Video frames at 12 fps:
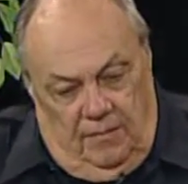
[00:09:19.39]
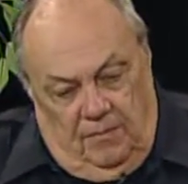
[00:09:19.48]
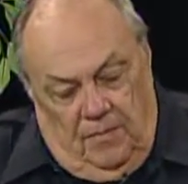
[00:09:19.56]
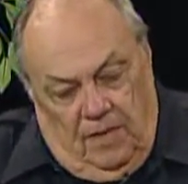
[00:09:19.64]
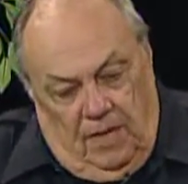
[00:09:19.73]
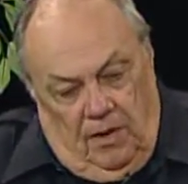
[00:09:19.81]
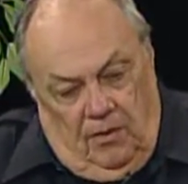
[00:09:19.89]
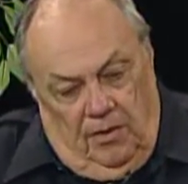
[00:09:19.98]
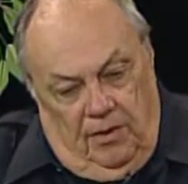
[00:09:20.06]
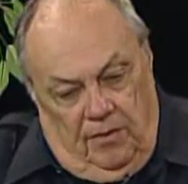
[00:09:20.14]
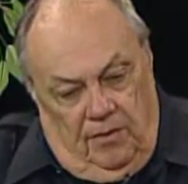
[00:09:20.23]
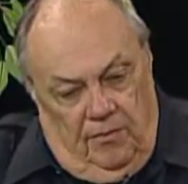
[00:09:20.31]
got on
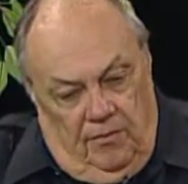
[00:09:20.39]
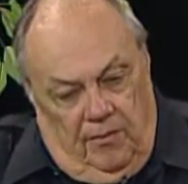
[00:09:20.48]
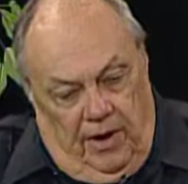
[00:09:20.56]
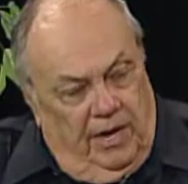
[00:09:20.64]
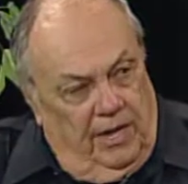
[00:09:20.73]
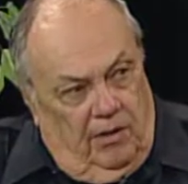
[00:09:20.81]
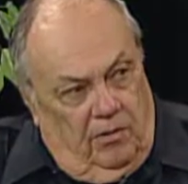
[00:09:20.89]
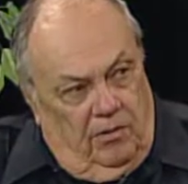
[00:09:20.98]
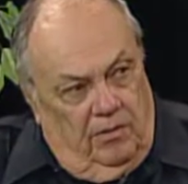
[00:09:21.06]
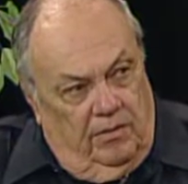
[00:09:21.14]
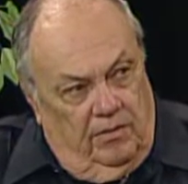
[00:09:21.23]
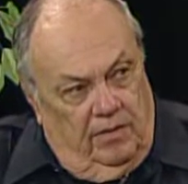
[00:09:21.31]
the radio,
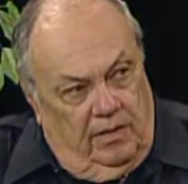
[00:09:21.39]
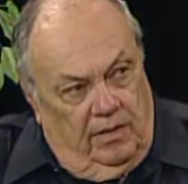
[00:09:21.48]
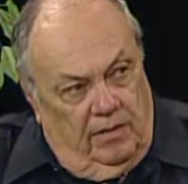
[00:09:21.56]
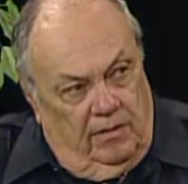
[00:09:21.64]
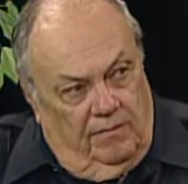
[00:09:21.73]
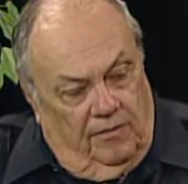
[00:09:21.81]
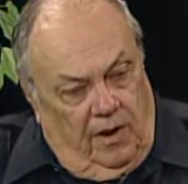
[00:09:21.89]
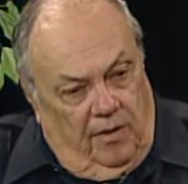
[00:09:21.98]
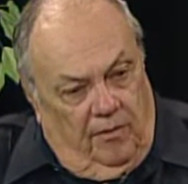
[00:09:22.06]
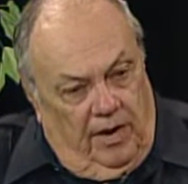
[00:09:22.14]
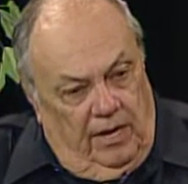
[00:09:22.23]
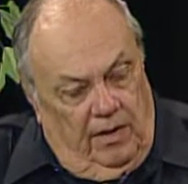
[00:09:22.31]
the fire
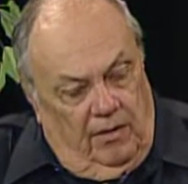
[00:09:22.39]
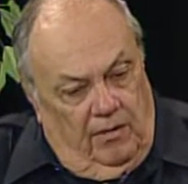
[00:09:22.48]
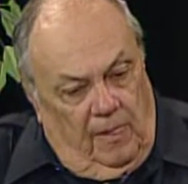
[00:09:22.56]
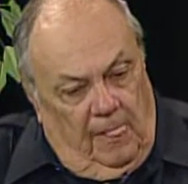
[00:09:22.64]
radio,